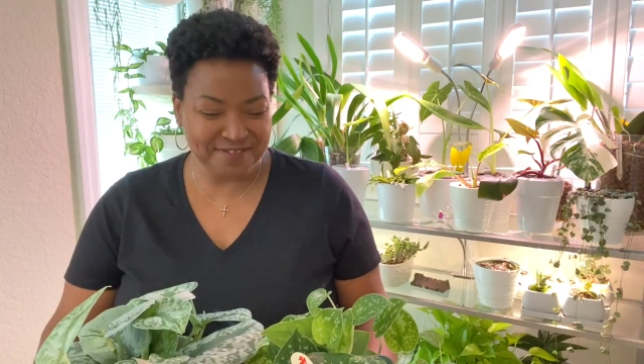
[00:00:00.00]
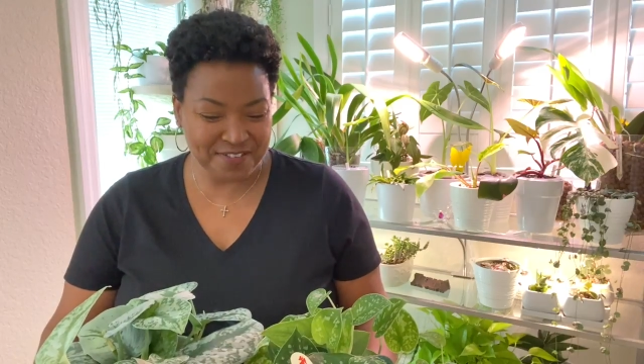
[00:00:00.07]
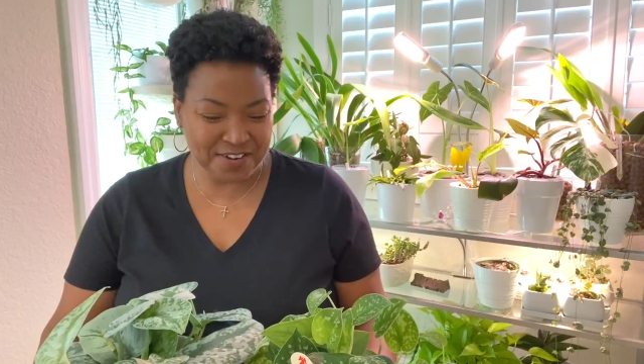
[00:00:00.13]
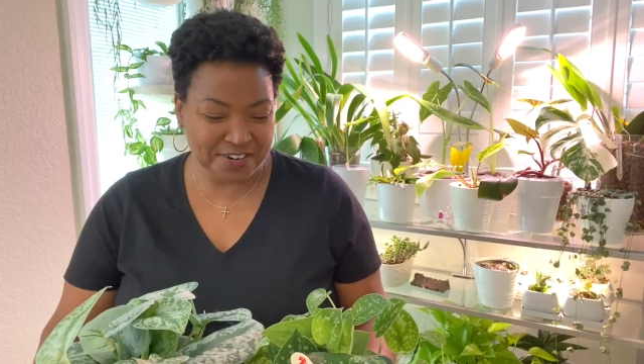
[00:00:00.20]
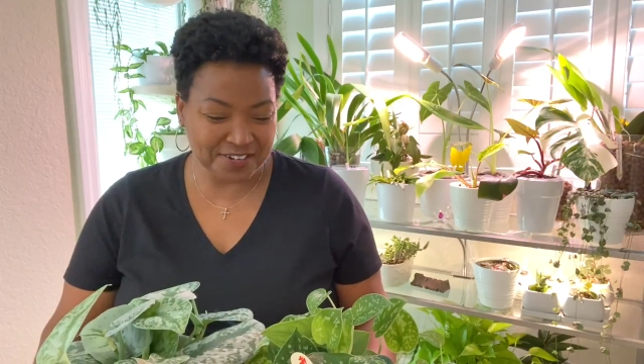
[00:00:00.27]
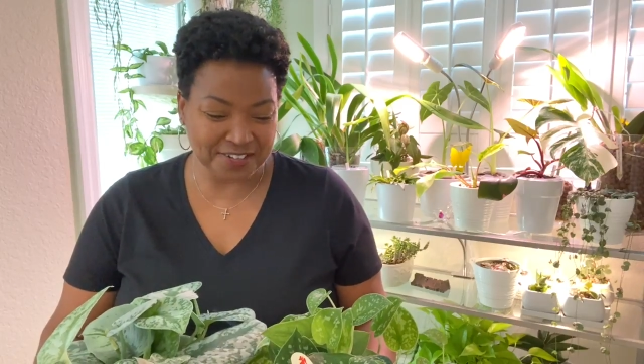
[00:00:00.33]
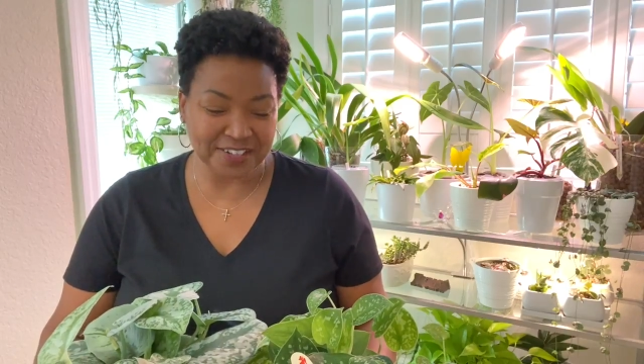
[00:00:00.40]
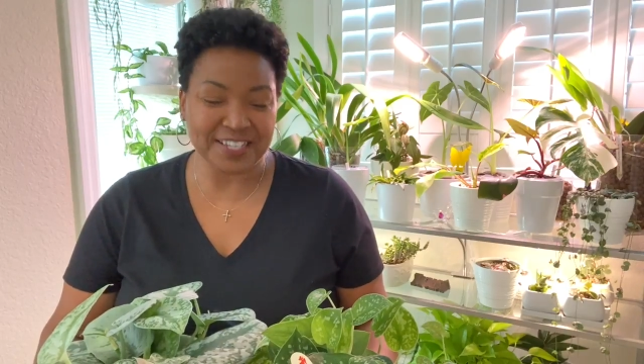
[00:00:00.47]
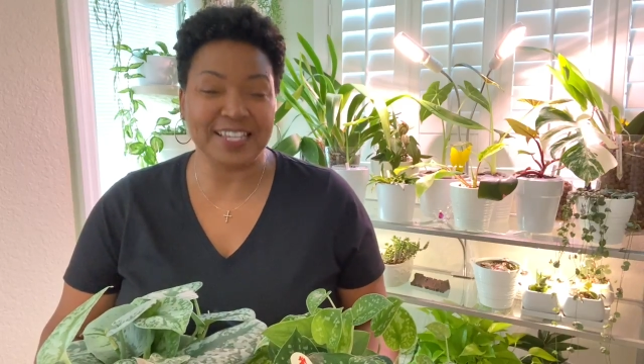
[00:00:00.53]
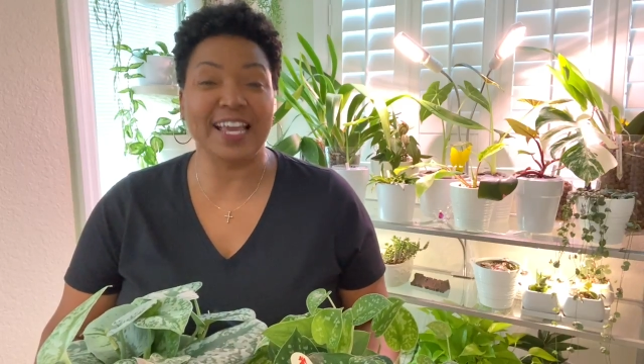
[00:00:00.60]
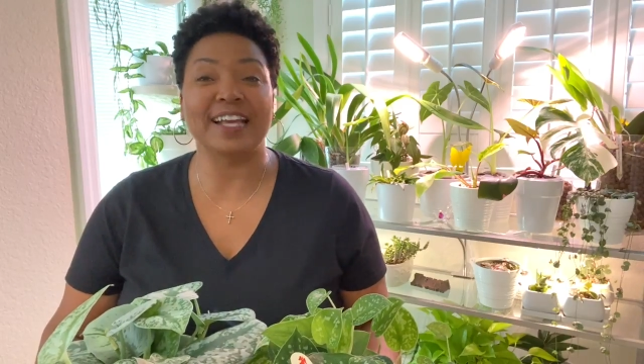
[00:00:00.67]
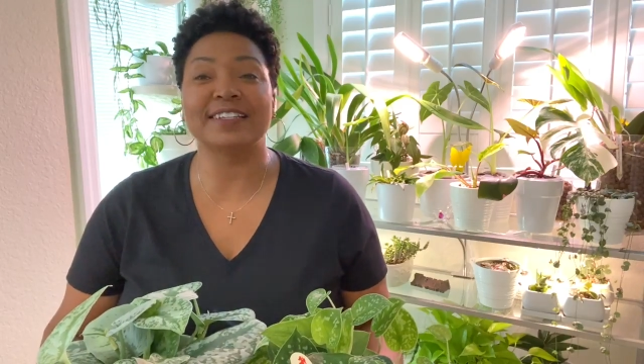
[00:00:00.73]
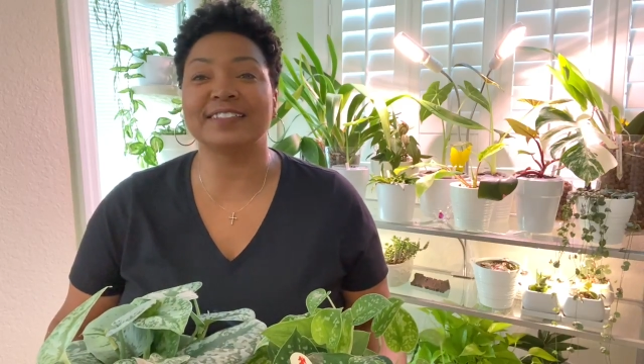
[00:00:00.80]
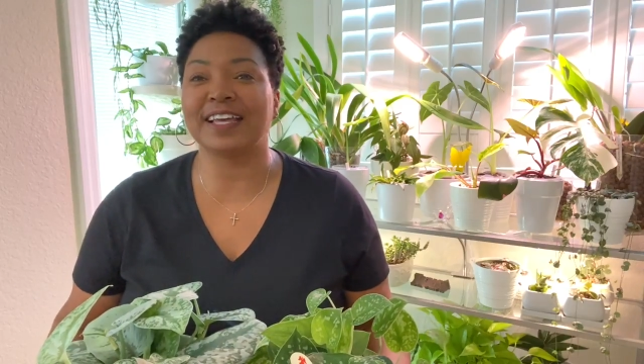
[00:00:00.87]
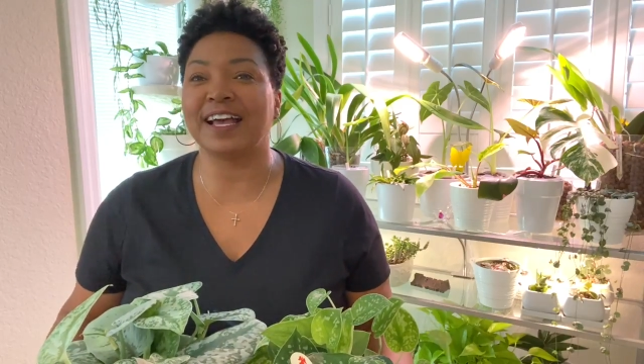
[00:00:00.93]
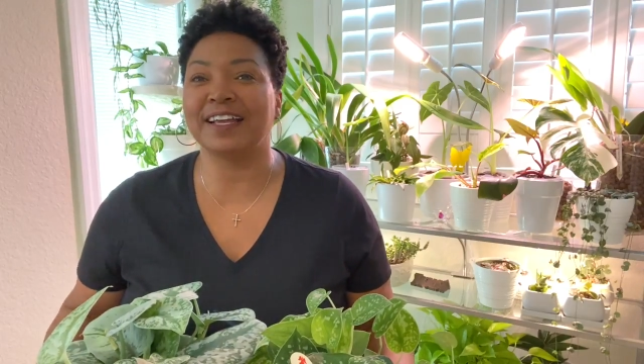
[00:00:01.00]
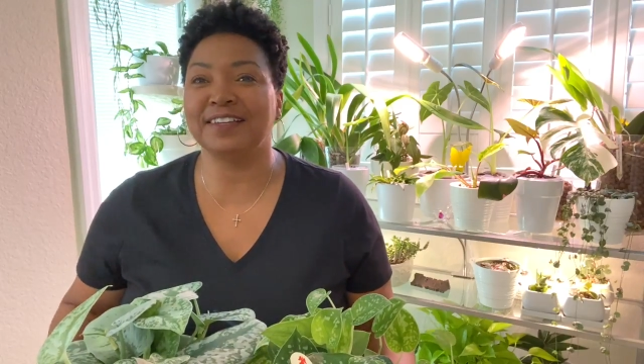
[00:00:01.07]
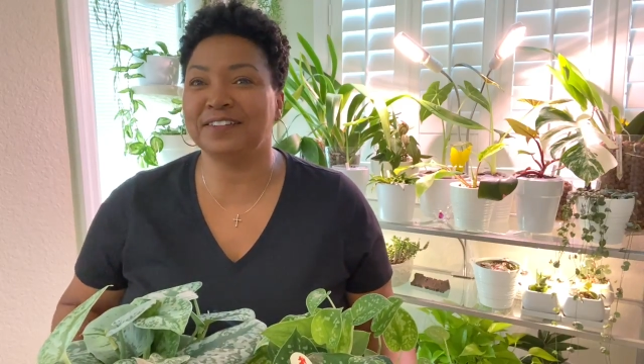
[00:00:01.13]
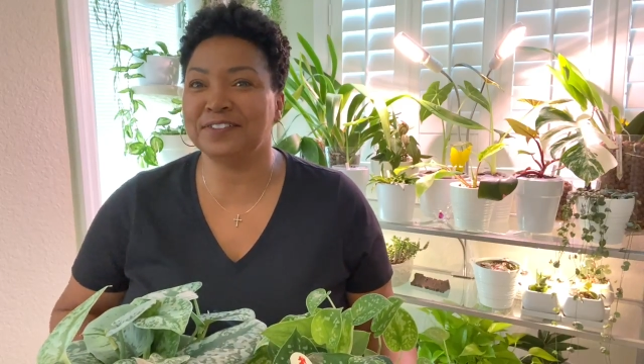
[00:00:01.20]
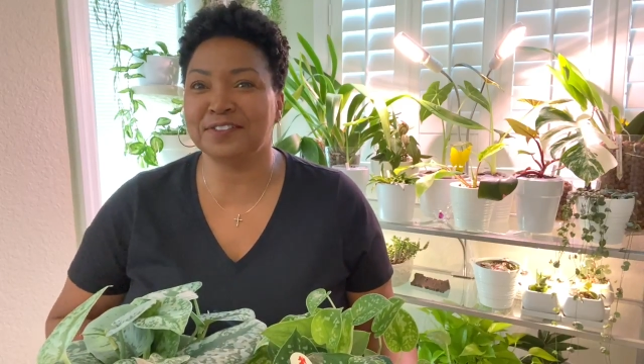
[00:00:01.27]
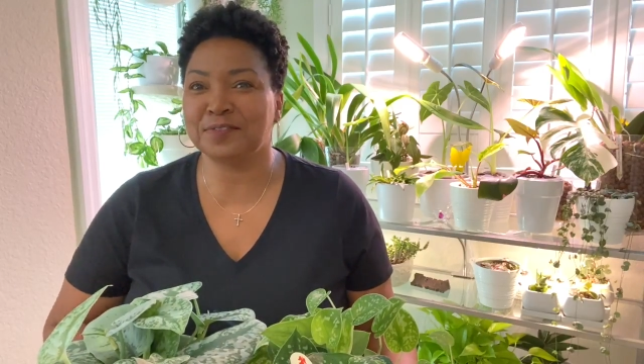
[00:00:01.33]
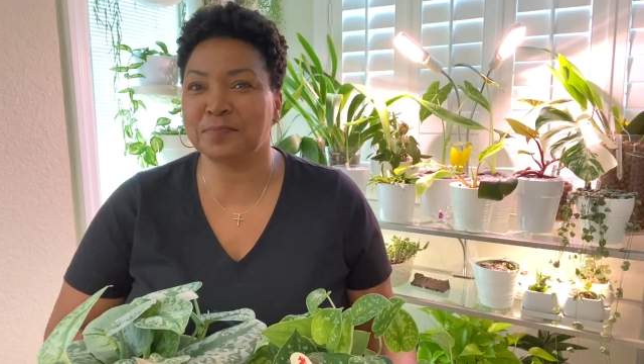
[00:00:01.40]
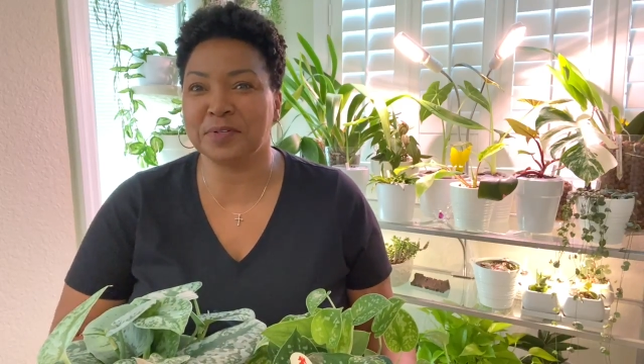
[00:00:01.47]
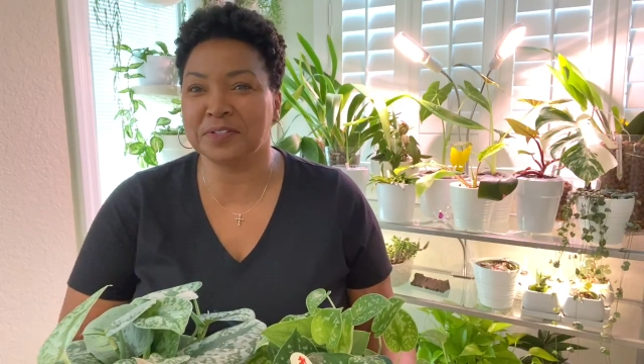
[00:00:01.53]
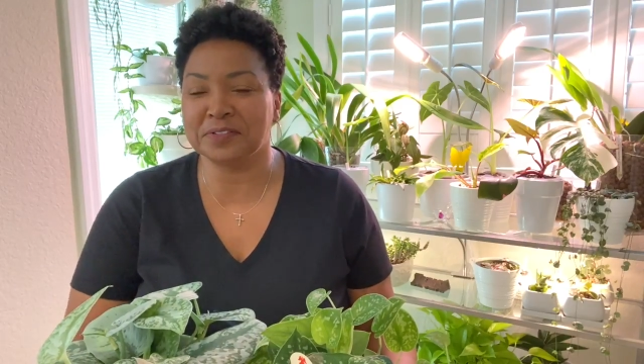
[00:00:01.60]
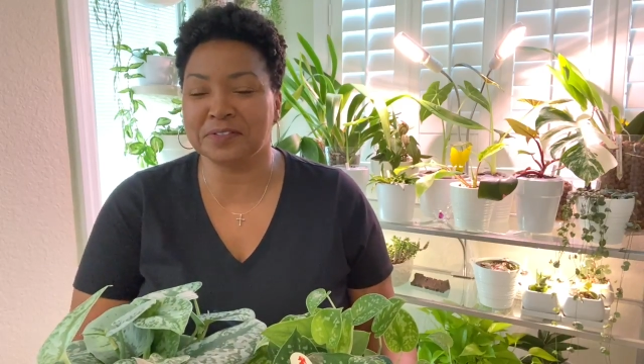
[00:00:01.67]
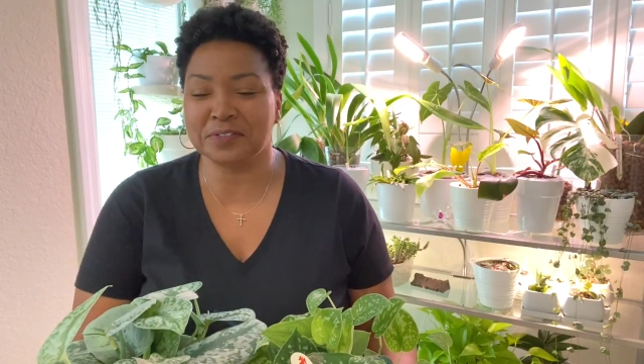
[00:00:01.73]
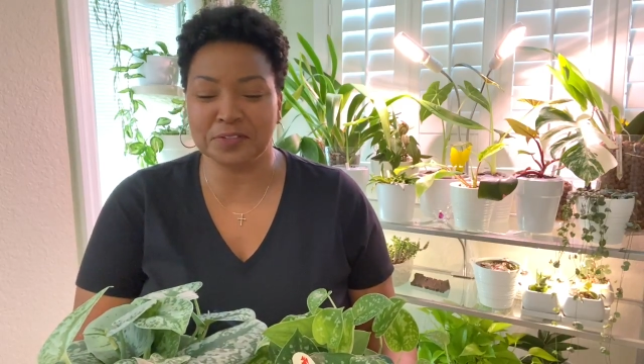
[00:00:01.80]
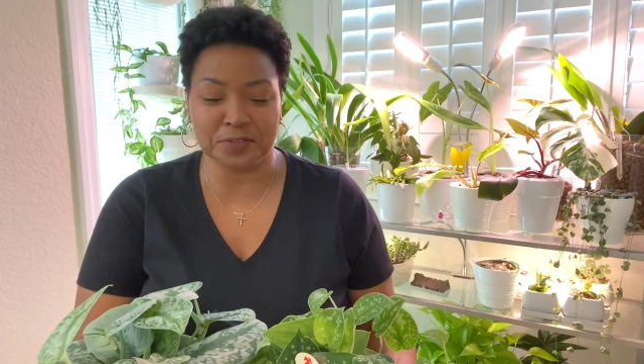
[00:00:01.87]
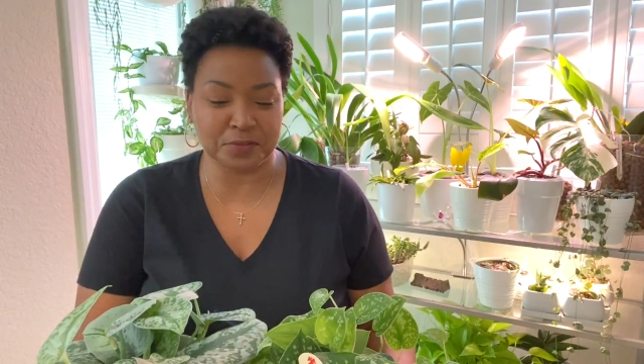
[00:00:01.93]
miracle. Yes, I use
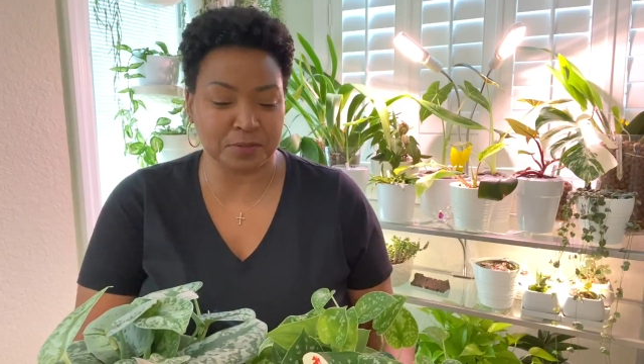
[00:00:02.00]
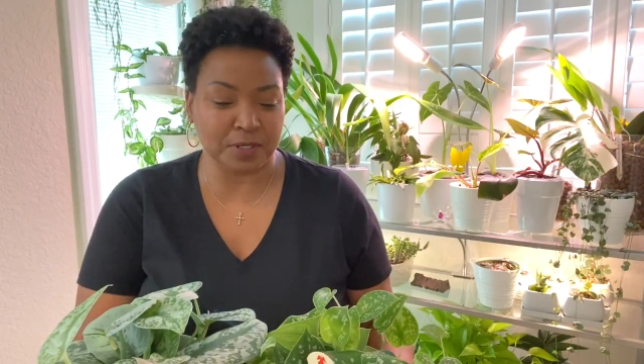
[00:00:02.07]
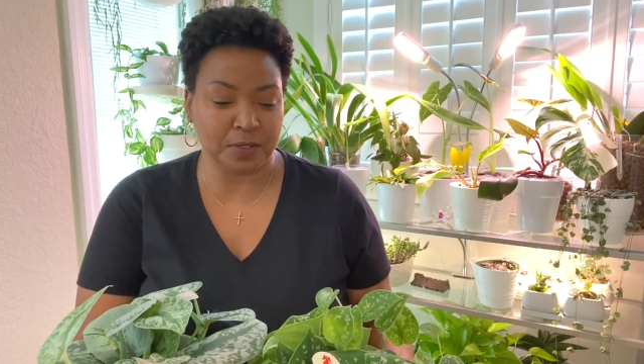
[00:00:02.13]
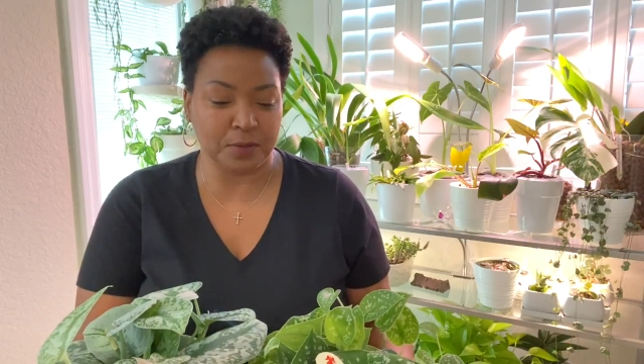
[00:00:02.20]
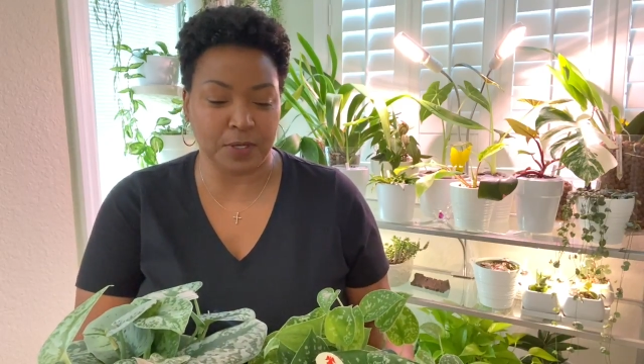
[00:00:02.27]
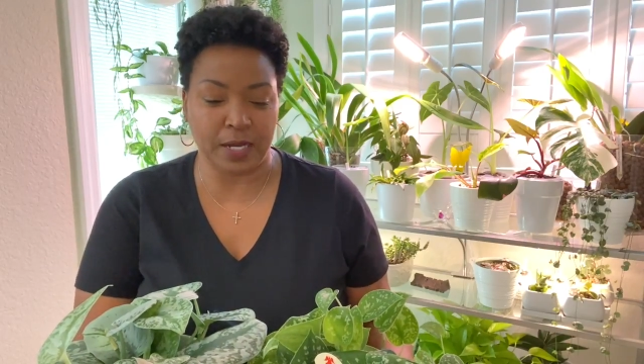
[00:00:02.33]
Miracle-Gro.